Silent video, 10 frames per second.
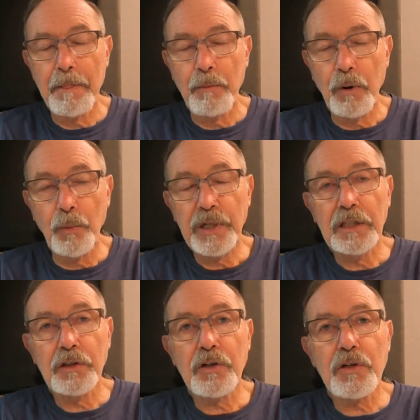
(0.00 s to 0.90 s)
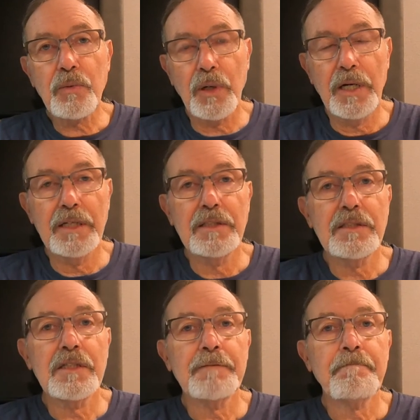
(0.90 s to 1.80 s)
What we learned
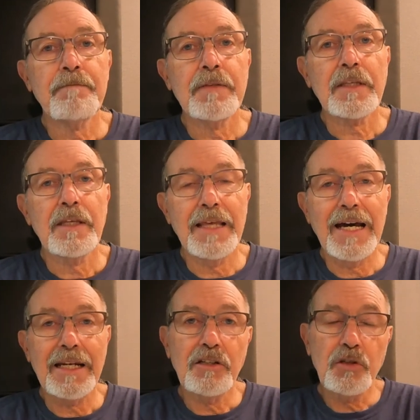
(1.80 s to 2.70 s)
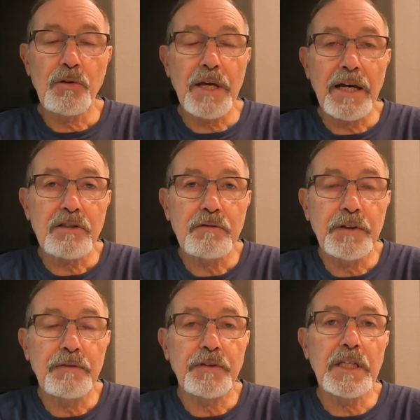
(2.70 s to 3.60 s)
was that in
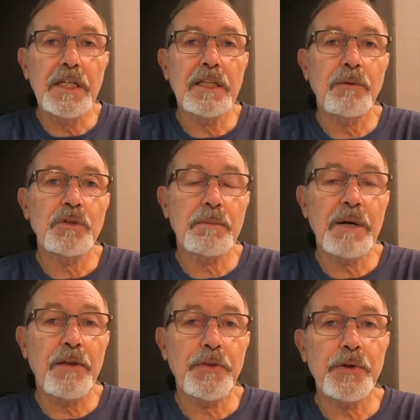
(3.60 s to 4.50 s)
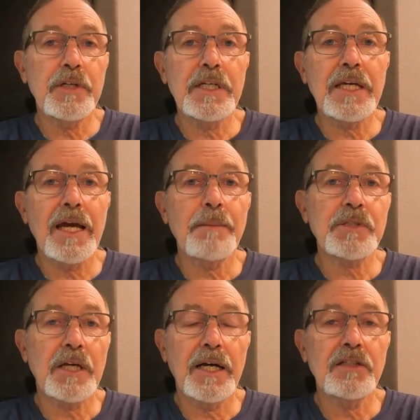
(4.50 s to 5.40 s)
2015 there was about 30
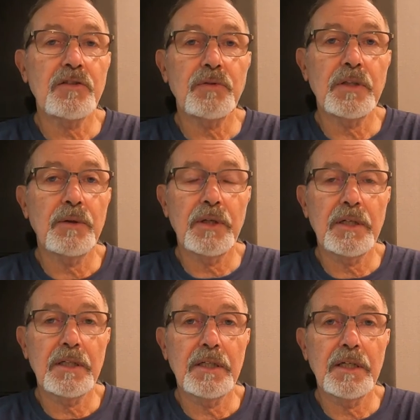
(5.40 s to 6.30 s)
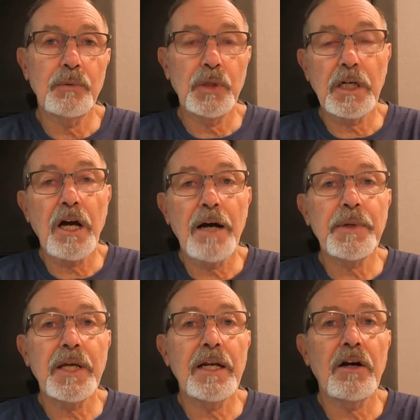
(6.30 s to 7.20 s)
campsites that would
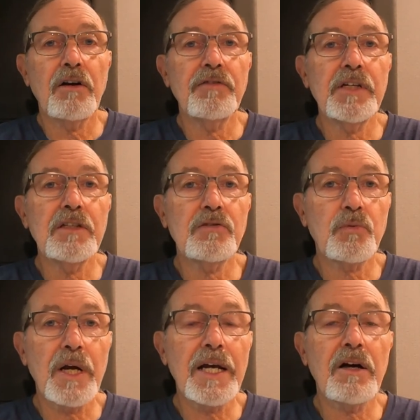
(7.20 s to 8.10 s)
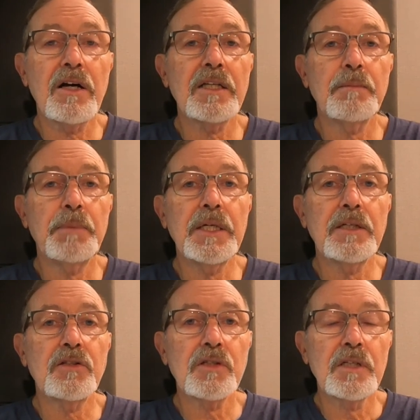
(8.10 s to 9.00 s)
accommodate RVs right on the
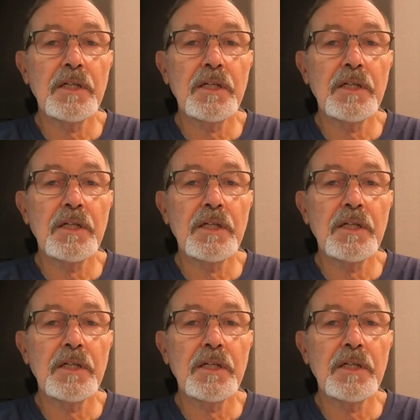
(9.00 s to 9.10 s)
beach.